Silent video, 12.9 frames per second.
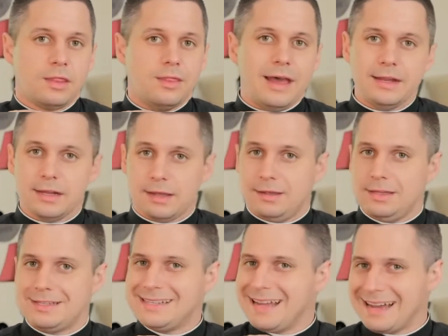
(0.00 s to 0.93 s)
That
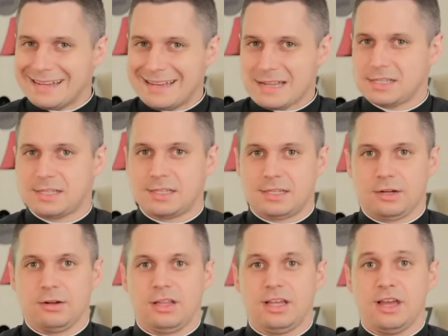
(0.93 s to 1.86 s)
is not
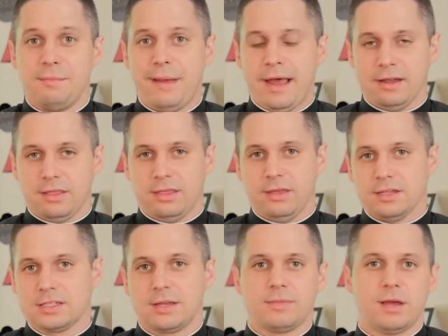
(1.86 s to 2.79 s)
necessarily a bad
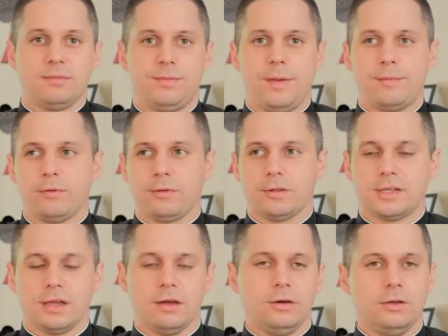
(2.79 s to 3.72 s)
thing. Sometimes people will
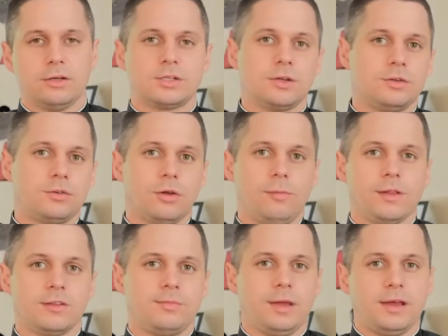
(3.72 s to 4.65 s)
say, oh, you're so
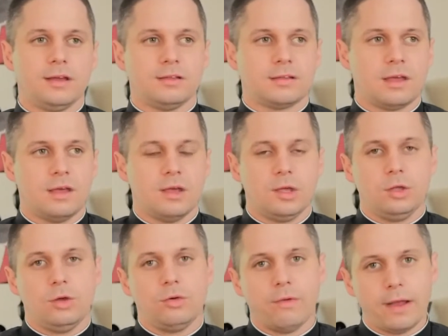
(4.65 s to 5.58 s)
scrupulous because
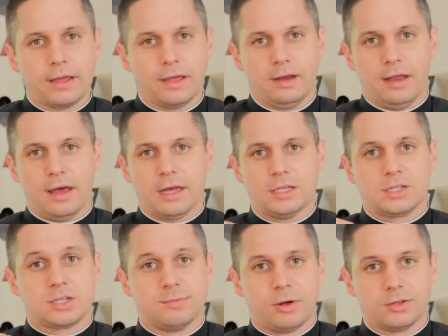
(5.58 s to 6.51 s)
you
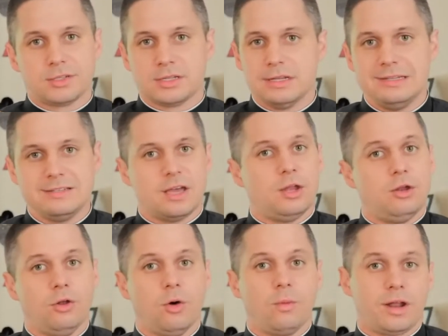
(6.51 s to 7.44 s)
recognize small sins and
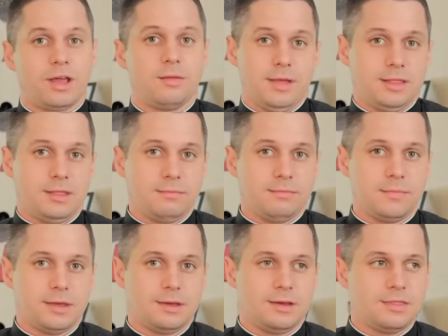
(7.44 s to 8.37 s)
you don't want to commit them.
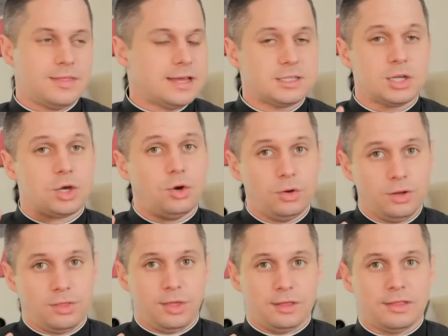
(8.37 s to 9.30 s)
That's a
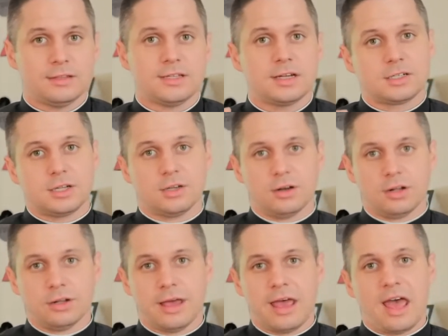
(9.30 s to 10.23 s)
good thing. That's actually
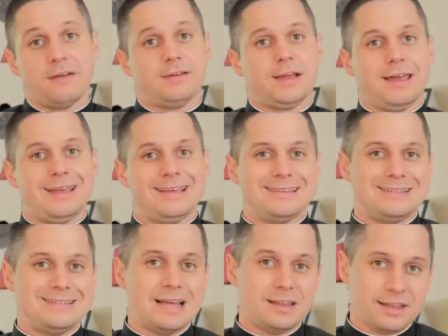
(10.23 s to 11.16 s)
called having a
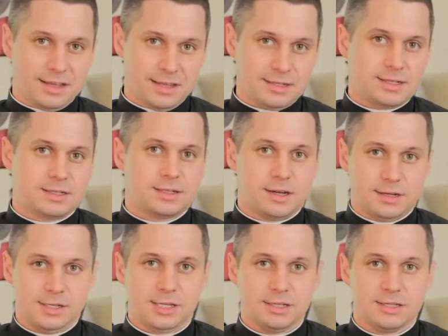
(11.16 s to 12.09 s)
delicate
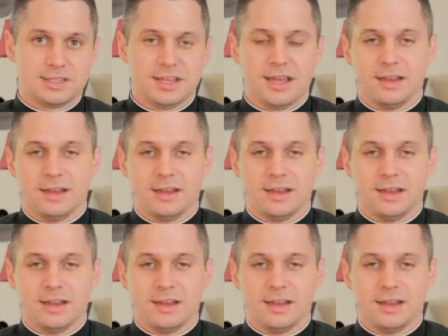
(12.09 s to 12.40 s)
conscience.